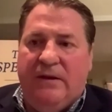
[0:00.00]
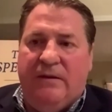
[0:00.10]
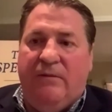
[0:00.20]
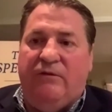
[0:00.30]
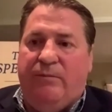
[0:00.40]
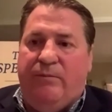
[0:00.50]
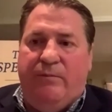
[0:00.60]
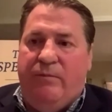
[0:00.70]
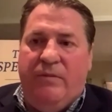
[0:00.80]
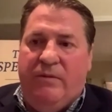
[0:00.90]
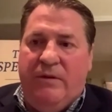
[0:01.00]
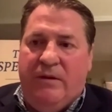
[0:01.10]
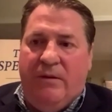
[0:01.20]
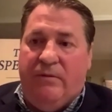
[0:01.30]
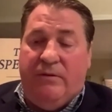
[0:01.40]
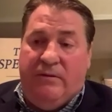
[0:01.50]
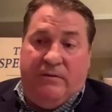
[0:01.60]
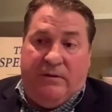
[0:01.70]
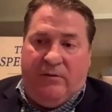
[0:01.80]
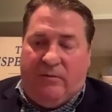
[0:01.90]
the most the,
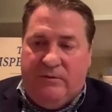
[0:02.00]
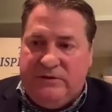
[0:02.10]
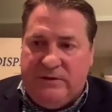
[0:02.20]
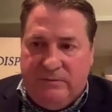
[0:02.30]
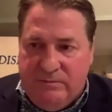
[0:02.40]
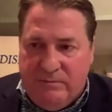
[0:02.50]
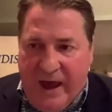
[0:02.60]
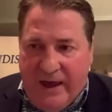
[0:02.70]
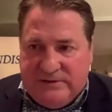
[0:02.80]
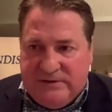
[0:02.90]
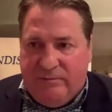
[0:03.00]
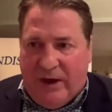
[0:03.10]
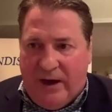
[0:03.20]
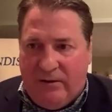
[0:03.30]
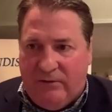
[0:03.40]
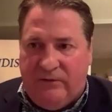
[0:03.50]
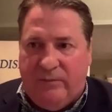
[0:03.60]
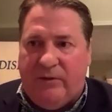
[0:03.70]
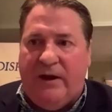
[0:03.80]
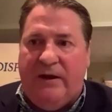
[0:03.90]
the, some massive power
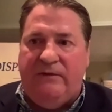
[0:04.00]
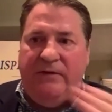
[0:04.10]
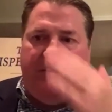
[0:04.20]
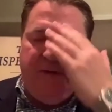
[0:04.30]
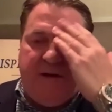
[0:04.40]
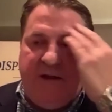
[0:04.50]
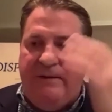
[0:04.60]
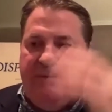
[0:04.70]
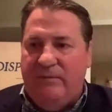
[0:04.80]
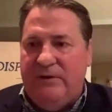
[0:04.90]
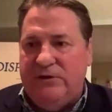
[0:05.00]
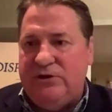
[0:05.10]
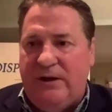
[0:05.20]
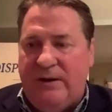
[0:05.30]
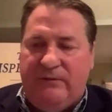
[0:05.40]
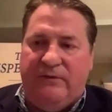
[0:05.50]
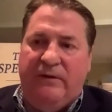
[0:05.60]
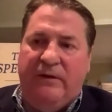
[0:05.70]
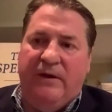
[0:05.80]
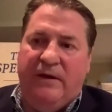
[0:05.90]
supplies that, that came from these
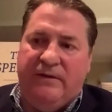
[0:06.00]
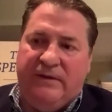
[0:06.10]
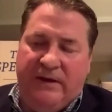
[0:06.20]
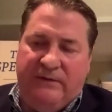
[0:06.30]
ships that they